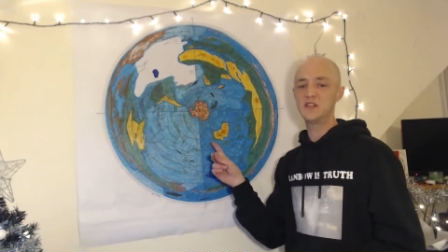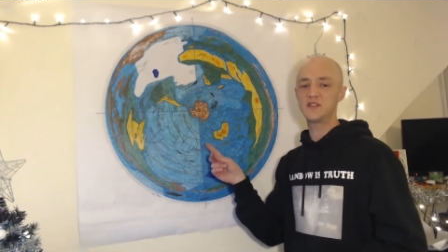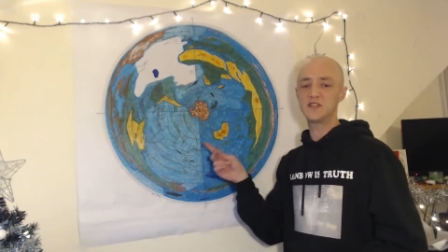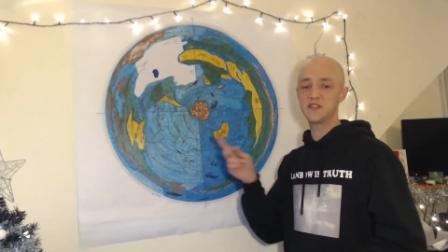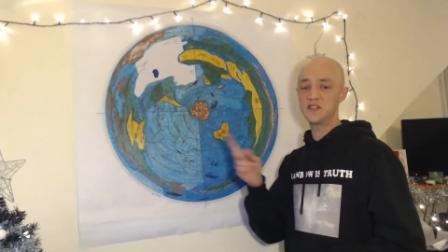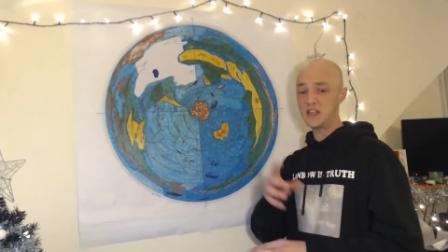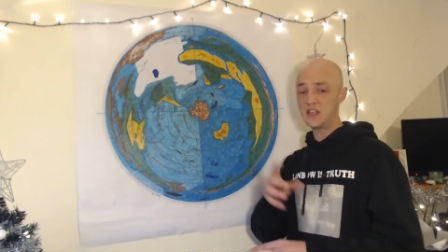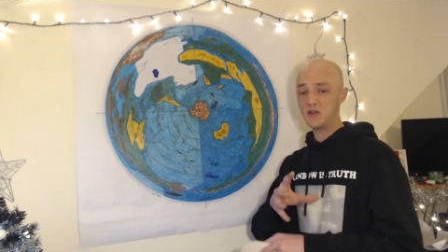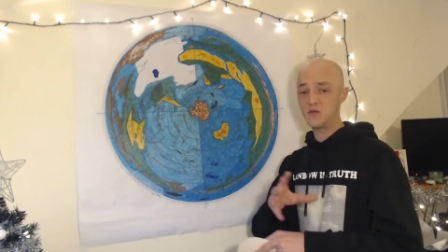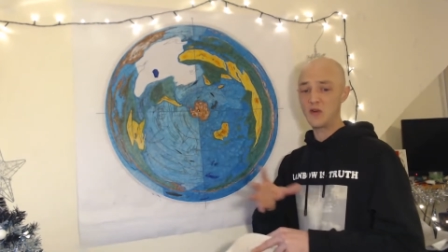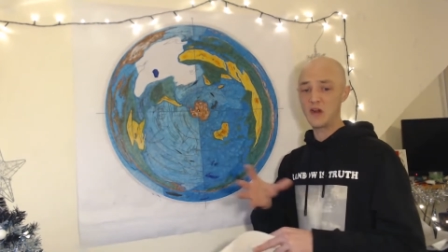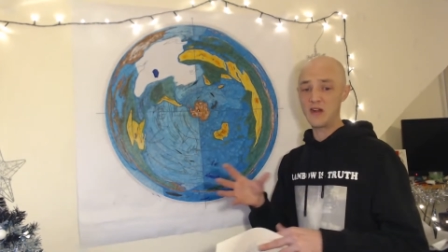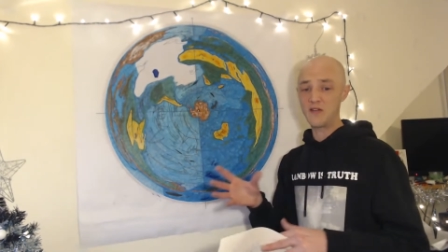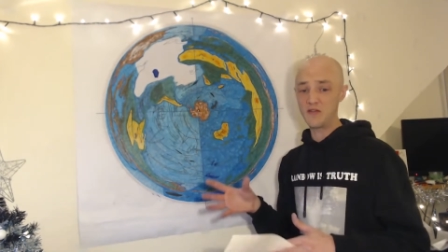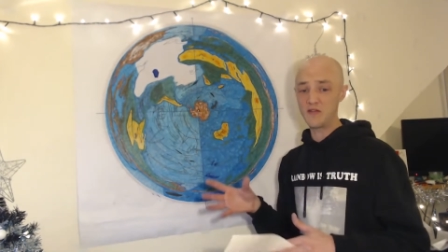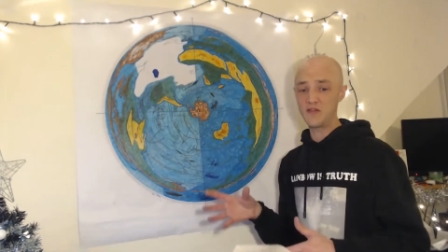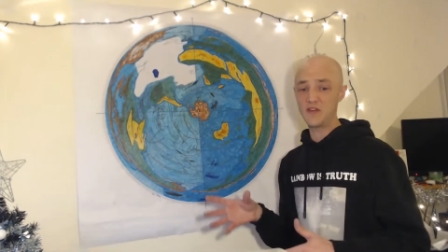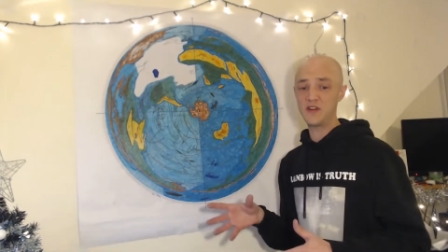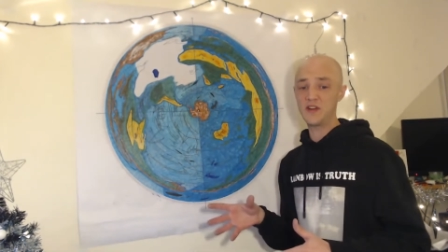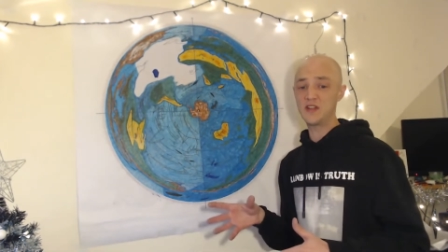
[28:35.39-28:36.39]
to see where
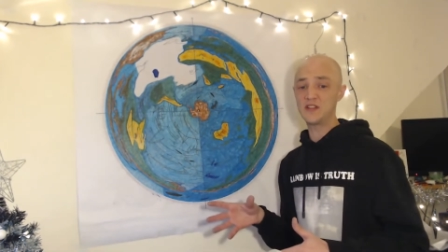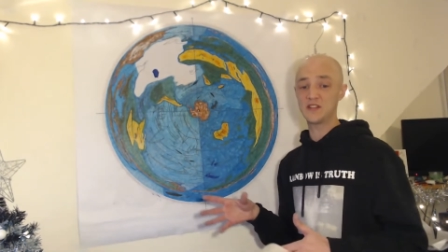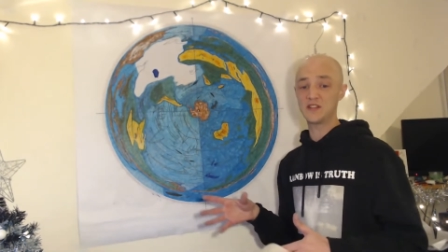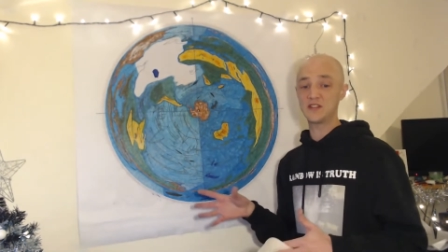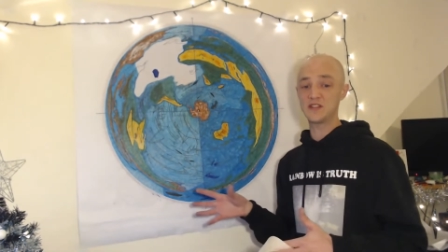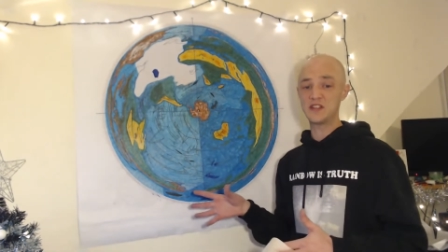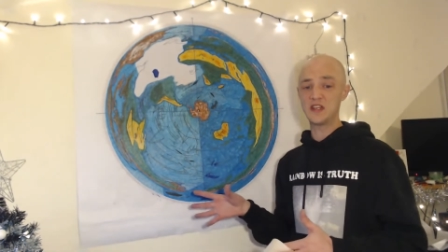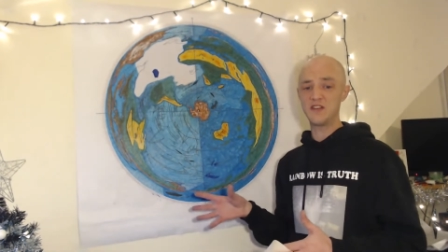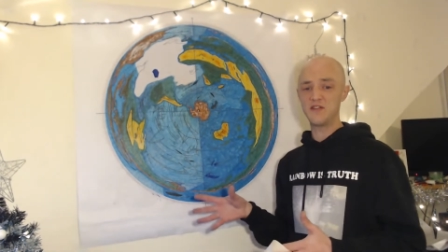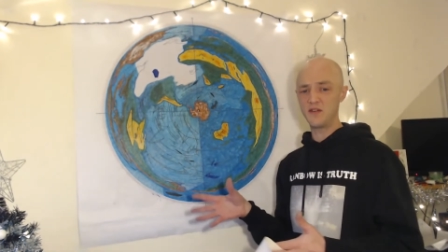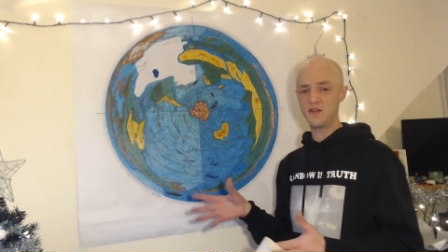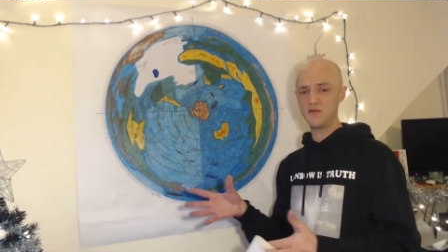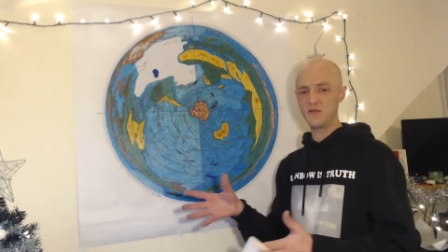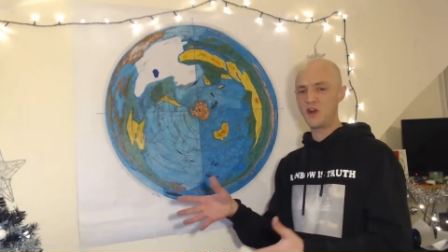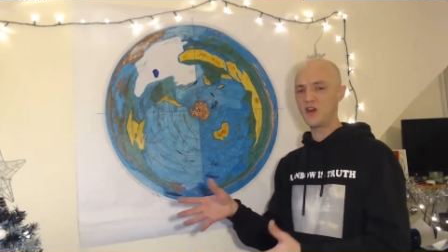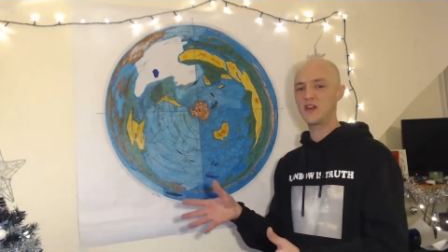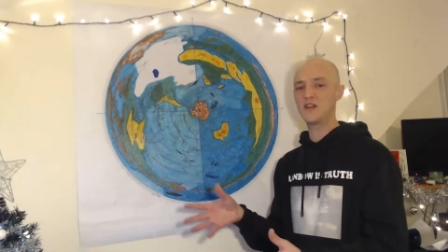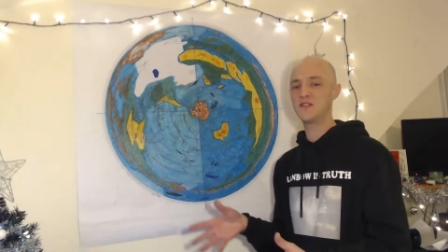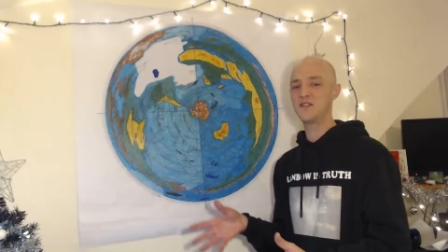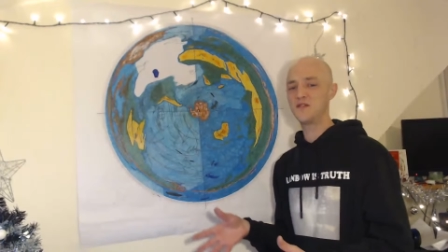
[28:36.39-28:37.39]
everything is, to see if I'm
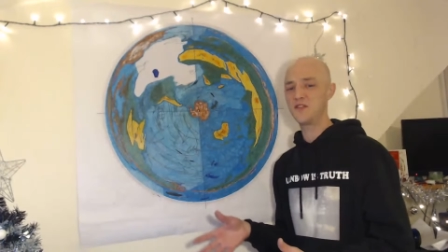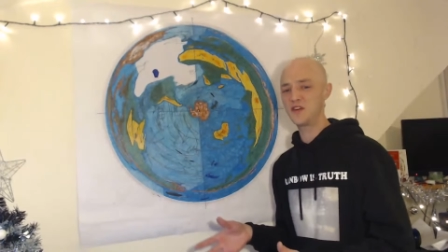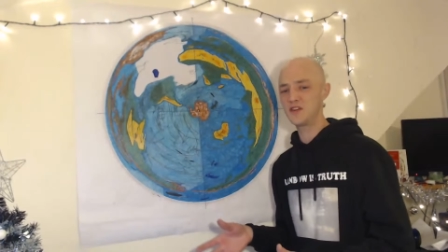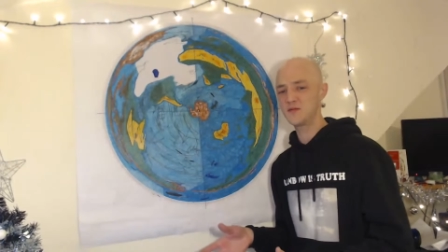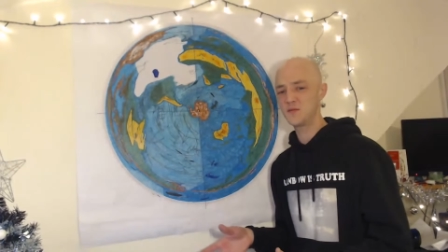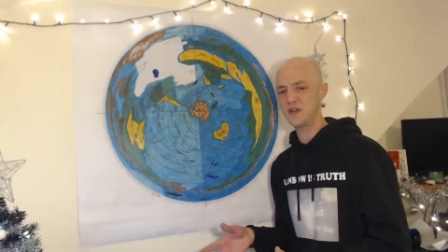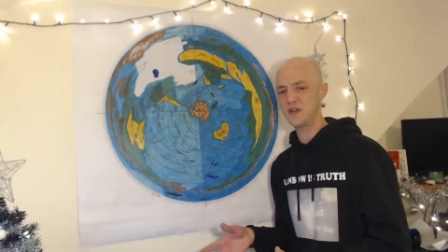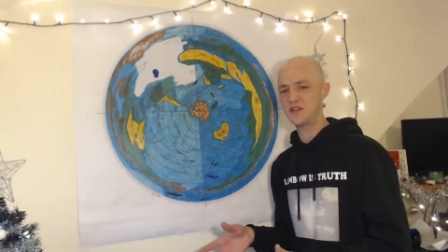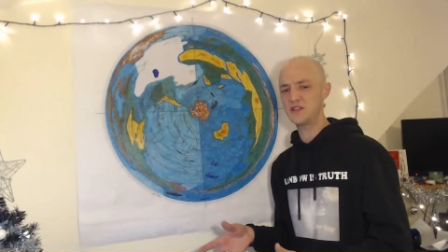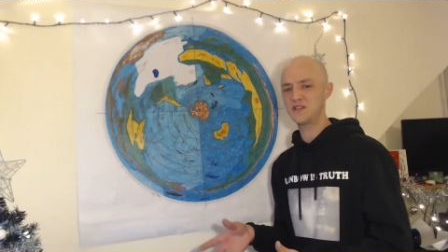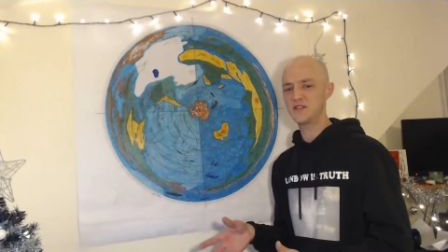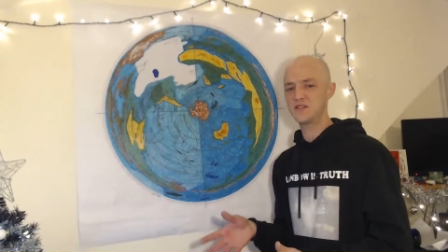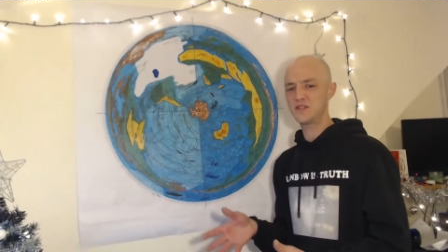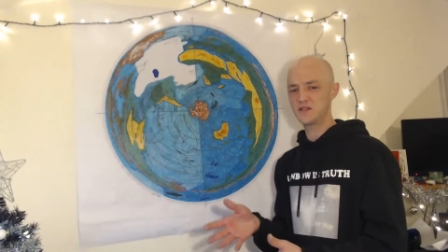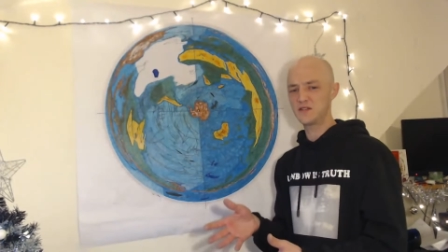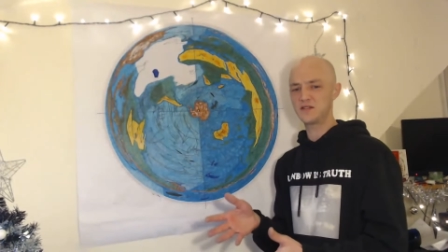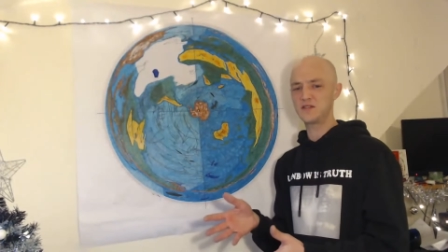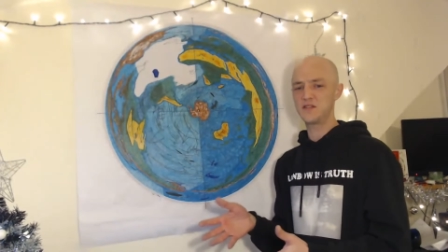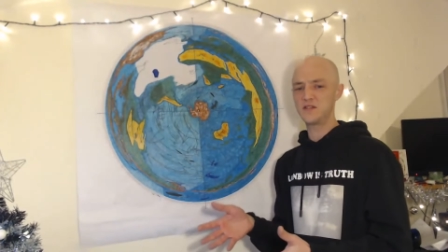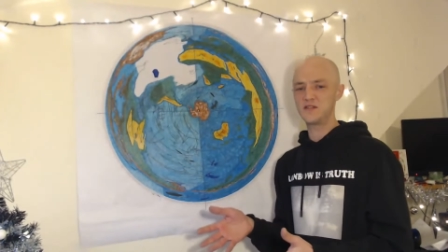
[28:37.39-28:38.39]
right in the first place.
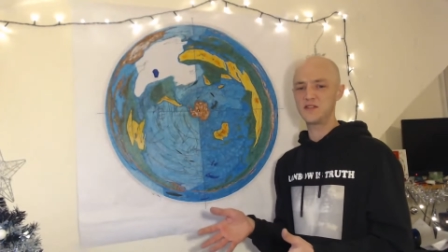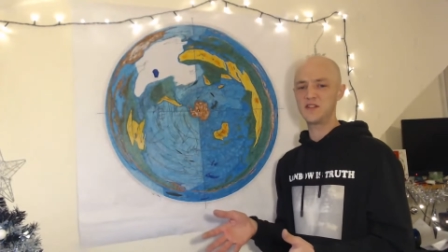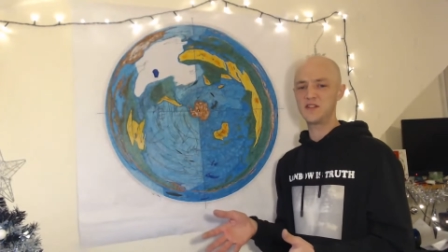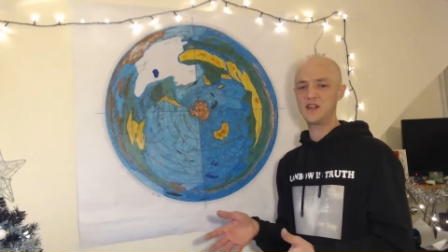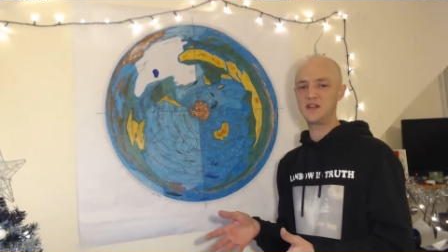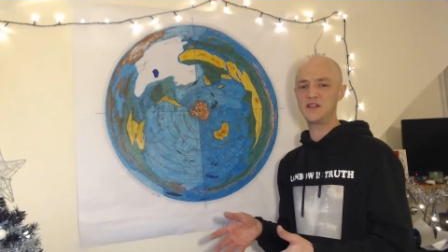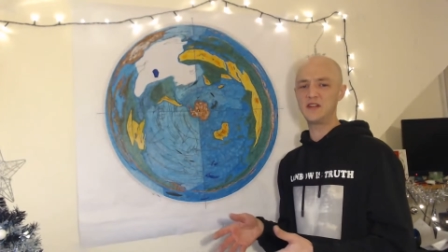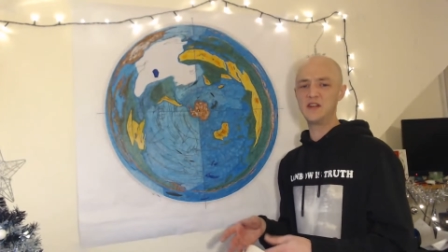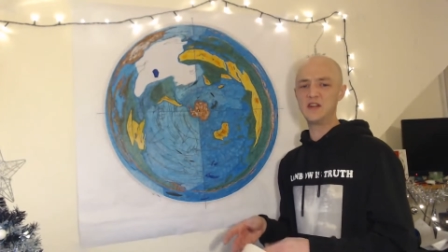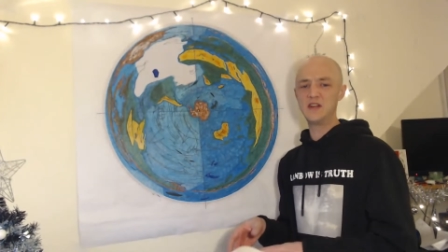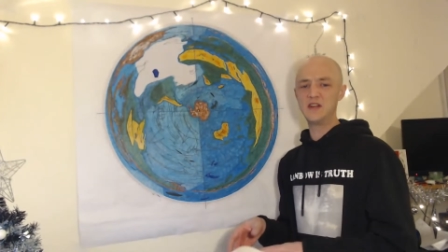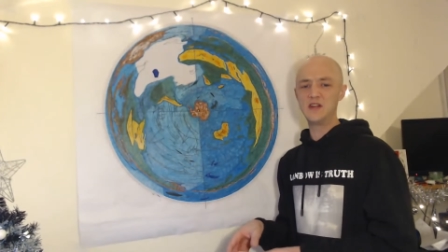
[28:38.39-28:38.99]
Do you understand?